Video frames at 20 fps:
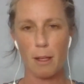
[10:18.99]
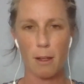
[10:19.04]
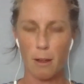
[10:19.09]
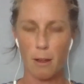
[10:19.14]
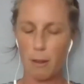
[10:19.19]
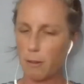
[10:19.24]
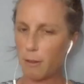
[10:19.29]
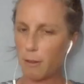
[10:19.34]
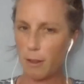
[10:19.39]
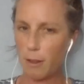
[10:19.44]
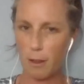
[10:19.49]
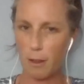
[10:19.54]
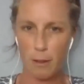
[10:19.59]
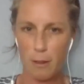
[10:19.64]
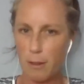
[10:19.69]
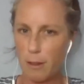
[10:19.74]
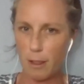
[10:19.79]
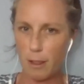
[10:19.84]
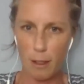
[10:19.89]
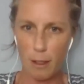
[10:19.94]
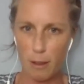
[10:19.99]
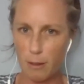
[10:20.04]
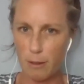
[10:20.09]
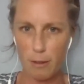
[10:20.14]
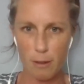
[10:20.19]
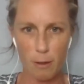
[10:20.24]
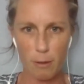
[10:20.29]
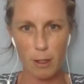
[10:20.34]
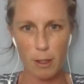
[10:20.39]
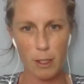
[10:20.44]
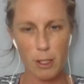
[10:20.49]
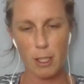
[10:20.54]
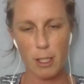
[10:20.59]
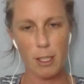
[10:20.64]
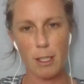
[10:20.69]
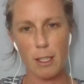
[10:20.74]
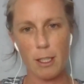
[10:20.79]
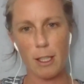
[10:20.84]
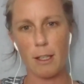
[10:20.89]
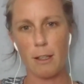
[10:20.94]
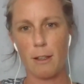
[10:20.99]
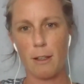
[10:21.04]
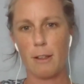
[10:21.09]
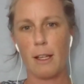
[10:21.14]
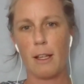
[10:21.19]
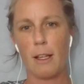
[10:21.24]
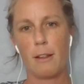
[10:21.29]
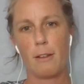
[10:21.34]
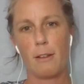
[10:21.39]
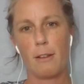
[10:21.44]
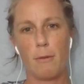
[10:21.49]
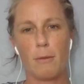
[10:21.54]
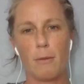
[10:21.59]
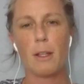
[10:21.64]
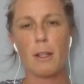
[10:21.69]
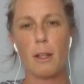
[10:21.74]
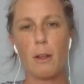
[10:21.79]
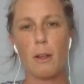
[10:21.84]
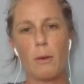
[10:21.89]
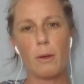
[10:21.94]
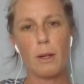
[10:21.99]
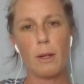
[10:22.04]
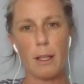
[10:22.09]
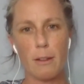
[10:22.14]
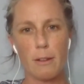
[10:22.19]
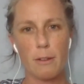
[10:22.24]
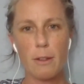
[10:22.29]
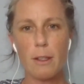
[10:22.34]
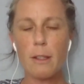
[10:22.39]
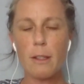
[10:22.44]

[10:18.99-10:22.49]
our city is so rich in really cool history.